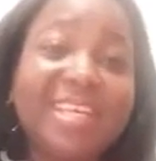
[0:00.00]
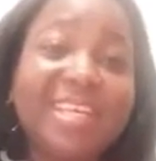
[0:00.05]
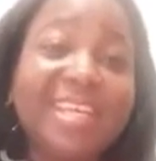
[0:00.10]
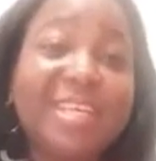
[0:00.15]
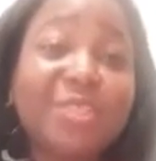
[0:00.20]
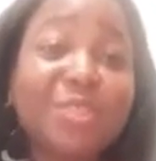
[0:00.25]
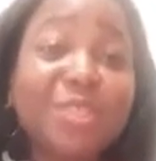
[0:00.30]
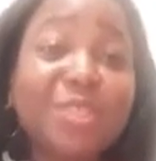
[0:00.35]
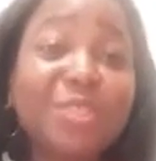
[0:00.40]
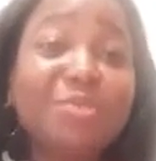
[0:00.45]

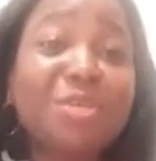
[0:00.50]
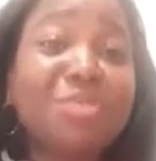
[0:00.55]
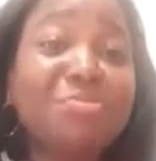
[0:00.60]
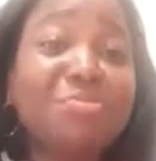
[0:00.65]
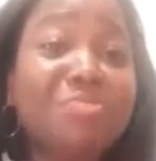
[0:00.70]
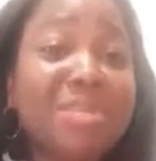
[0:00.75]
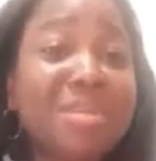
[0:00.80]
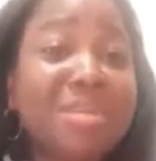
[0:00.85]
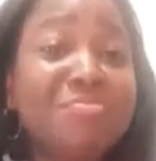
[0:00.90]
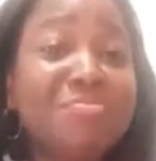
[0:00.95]
So she was
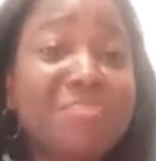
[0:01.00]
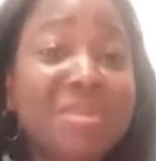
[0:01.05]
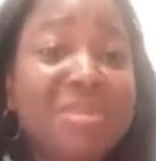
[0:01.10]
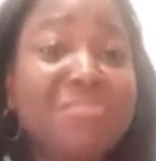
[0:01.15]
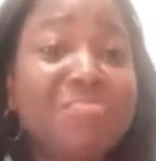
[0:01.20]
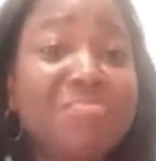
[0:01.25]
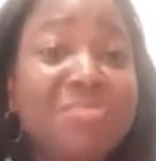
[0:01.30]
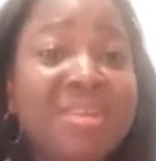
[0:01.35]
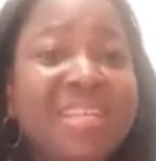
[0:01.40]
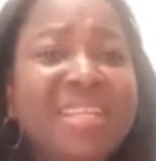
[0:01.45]

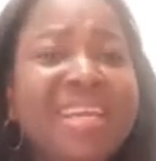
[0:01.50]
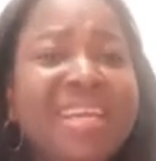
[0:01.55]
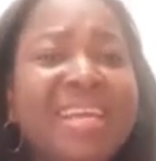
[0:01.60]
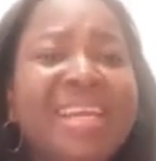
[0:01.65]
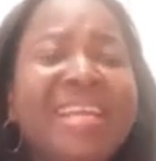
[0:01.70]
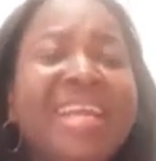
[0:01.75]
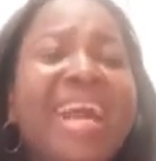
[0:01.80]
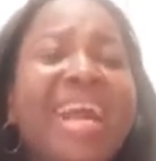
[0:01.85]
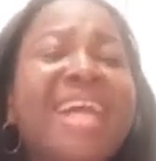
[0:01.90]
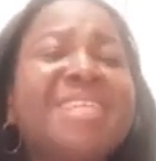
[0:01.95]
praying.
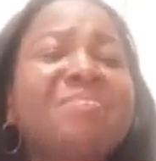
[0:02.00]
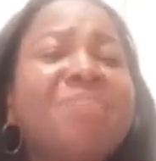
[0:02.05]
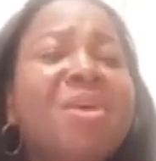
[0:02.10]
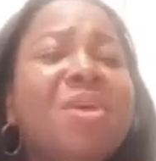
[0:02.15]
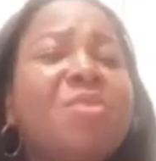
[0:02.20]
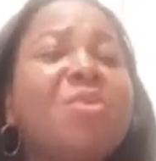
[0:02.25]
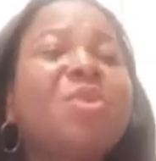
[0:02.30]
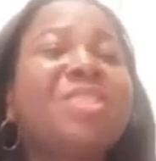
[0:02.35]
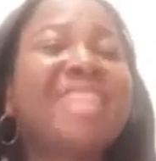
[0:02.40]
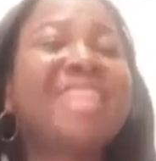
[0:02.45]
The
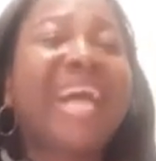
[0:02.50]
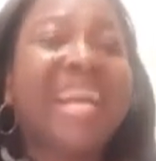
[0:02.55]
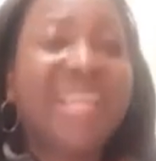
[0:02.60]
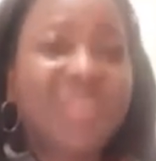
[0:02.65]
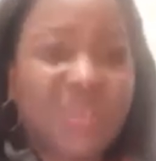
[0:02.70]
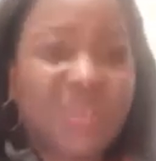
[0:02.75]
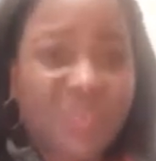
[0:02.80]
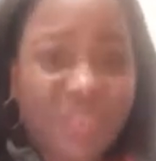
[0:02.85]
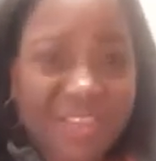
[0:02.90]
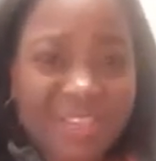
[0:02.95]
husband got
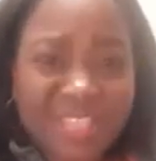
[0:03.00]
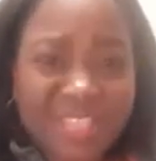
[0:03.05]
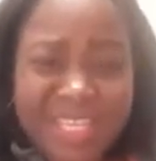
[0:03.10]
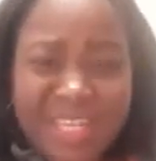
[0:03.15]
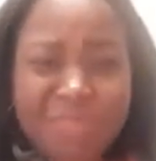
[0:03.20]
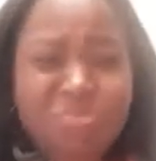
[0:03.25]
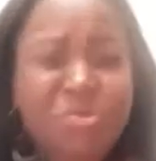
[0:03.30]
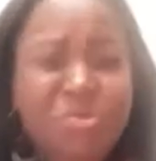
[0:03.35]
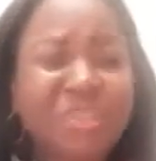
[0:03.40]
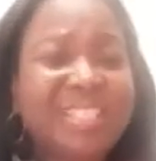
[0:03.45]
tired of her. He said,
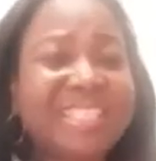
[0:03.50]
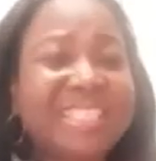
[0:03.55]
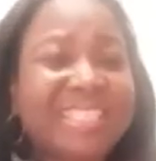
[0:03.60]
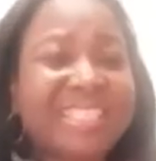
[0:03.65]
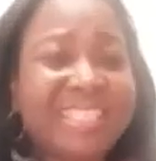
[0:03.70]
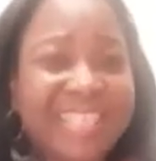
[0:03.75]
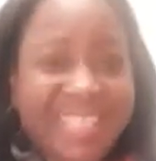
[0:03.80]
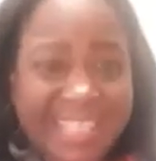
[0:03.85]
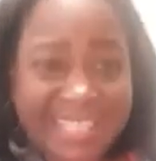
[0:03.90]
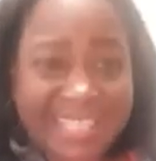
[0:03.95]
what
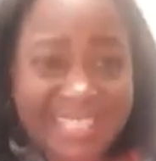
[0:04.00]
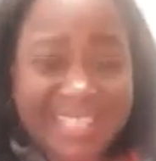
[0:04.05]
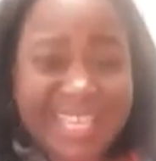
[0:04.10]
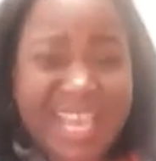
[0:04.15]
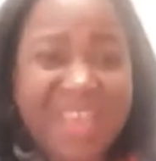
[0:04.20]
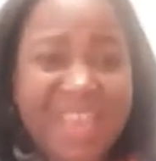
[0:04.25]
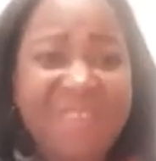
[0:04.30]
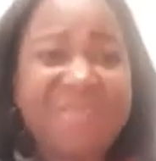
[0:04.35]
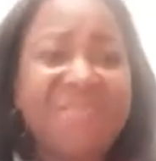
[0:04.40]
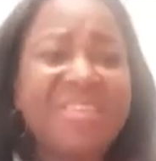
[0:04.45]
is this?
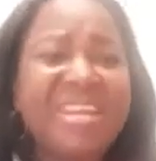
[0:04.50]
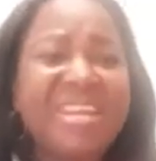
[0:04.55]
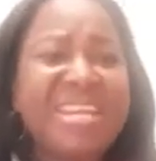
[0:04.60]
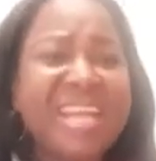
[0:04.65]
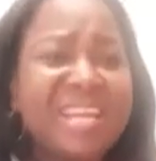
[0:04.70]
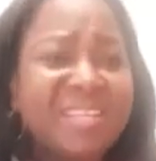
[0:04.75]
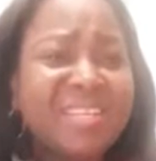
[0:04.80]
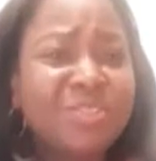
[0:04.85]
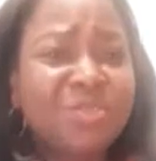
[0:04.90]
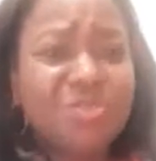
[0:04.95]
Every
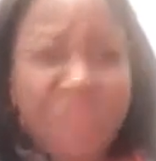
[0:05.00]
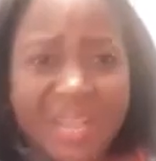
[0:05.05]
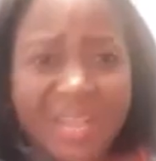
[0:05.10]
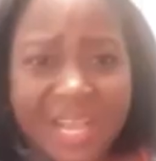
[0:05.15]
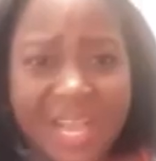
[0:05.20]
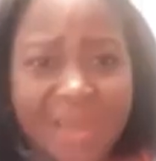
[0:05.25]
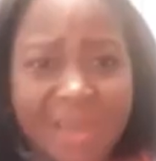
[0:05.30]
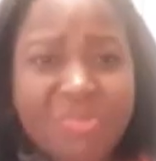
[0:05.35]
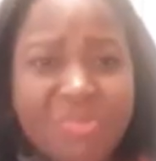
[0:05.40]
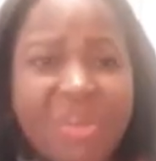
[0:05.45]
night you
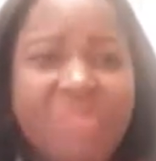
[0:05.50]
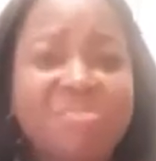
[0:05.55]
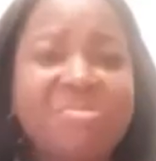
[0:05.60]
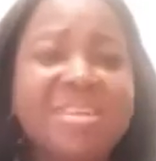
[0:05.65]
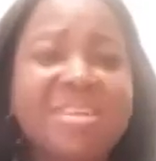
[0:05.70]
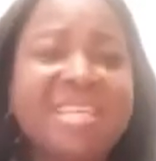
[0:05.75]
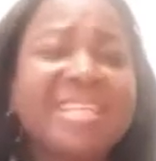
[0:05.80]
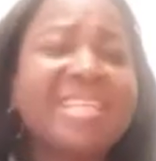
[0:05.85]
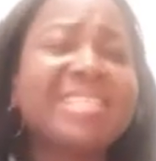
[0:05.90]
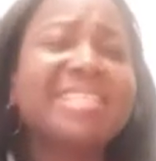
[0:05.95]
wake up, you're
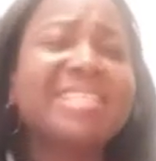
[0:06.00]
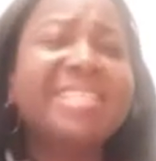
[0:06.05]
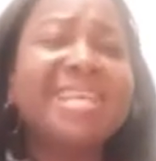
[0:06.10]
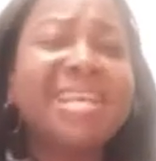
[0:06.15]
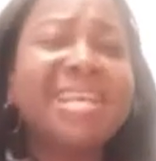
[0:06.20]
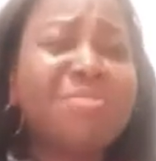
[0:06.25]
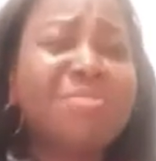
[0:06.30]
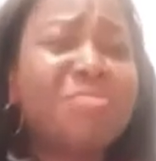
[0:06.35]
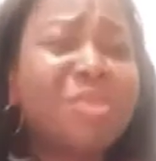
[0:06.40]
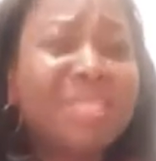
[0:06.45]
praying, they
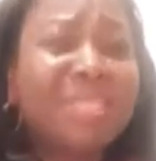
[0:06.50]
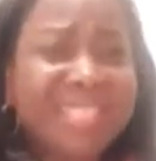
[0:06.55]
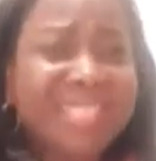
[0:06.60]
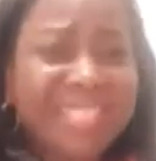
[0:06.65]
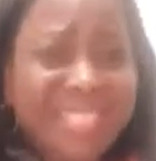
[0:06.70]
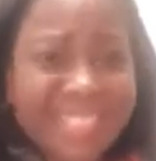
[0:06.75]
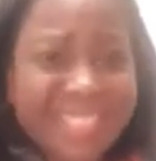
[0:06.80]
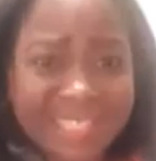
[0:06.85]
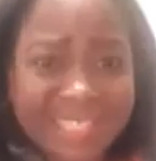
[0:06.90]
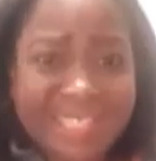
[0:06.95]
say, what
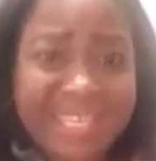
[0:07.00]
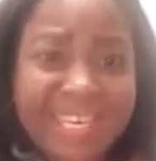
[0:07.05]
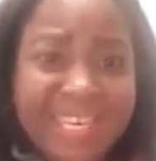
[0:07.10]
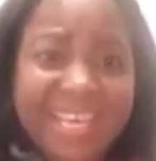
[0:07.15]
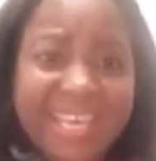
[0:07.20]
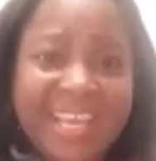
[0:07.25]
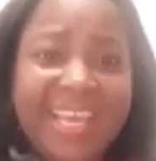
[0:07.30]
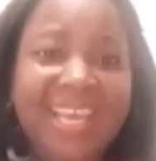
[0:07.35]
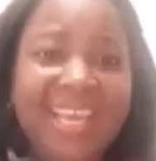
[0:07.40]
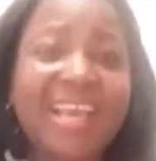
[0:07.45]
is it?
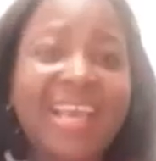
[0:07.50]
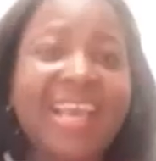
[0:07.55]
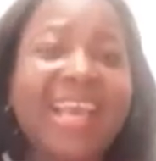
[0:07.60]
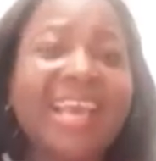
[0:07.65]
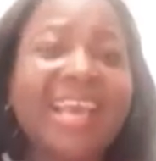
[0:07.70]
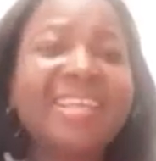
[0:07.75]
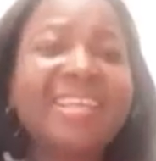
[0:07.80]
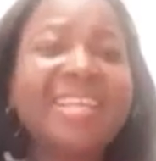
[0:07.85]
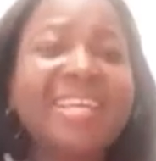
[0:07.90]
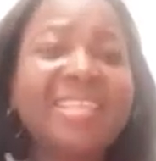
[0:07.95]

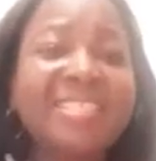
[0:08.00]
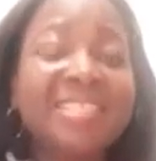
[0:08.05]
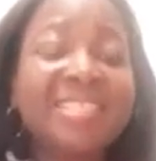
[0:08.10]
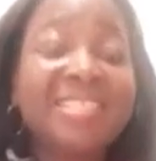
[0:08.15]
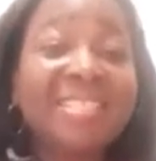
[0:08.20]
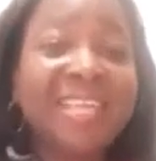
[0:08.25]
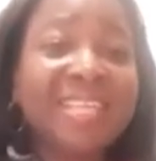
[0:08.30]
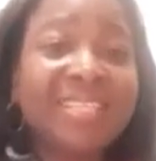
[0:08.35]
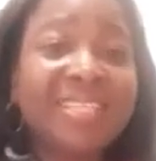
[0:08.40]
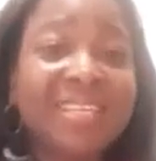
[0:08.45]
And then she
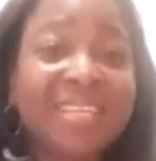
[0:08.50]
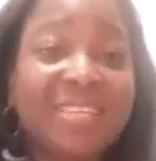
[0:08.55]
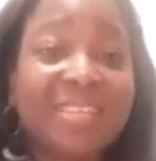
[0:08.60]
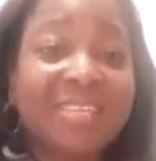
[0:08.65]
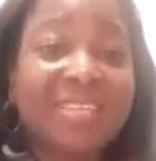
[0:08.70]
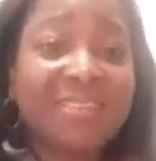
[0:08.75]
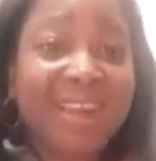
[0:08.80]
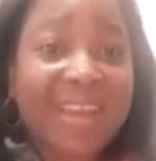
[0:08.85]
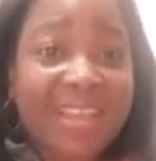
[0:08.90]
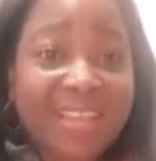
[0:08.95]
started
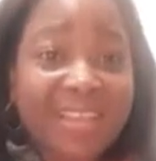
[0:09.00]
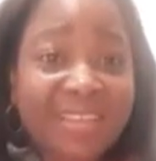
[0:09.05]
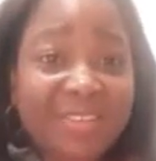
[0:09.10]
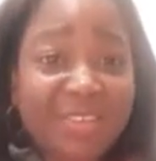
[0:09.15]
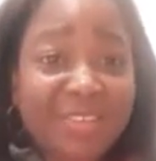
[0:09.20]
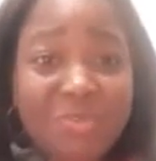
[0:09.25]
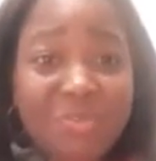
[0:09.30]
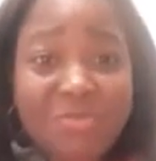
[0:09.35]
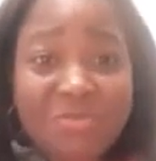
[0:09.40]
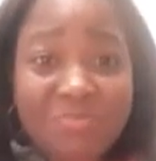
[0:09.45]
crying. You
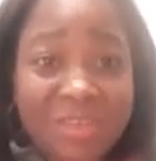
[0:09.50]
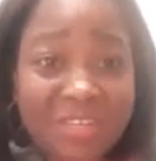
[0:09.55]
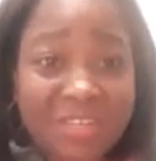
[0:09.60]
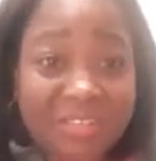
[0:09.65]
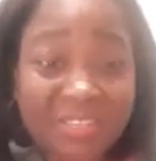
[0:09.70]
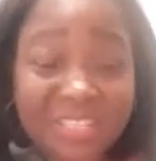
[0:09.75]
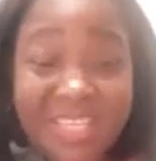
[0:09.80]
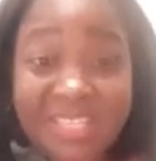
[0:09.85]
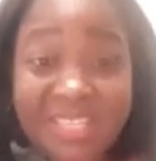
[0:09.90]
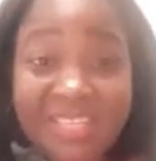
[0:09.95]
know women,
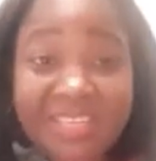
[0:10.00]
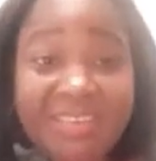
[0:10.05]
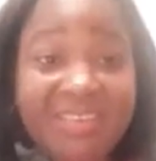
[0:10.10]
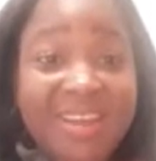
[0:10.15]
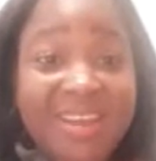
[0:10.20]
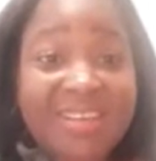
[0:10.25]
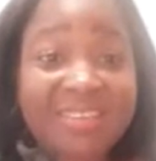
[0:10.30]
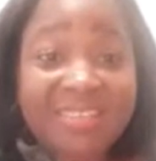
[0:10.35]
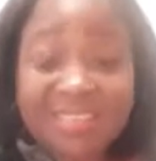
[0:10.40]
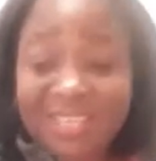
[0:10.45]
she started crying.